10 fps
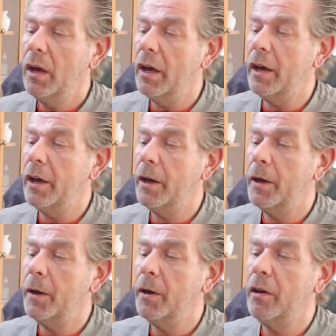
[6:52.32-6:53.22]

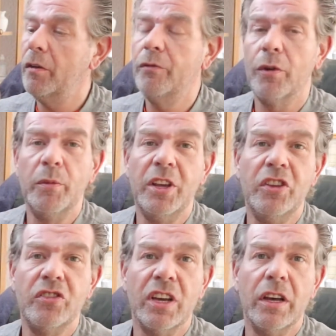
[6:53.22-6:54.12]
from
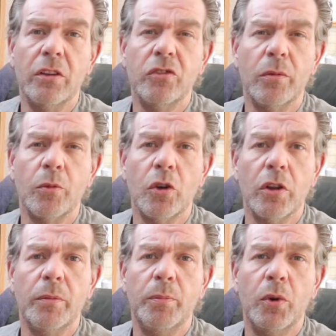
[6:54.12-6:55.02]
each cell. So I'm
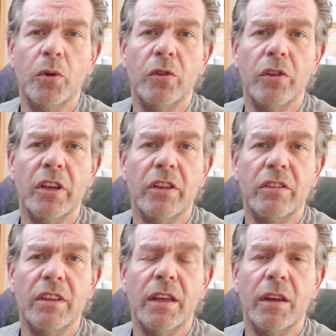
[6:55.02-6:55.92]
gonna put
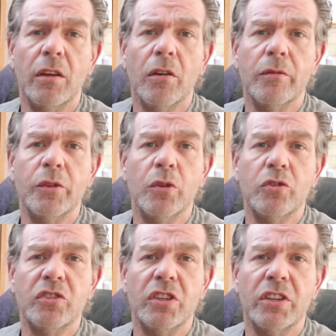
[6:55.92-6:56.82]
10 of
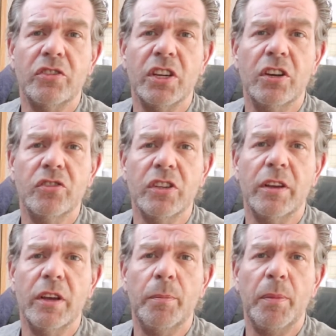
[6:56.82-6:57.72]
those cells
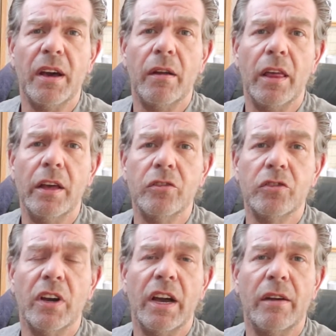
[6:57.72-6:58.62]
parallel,
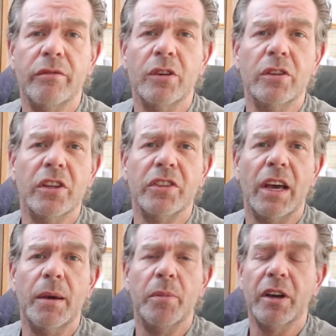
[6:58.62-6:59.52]
so I have 100
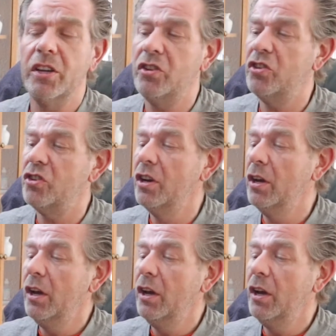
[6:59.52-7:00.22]
amperage.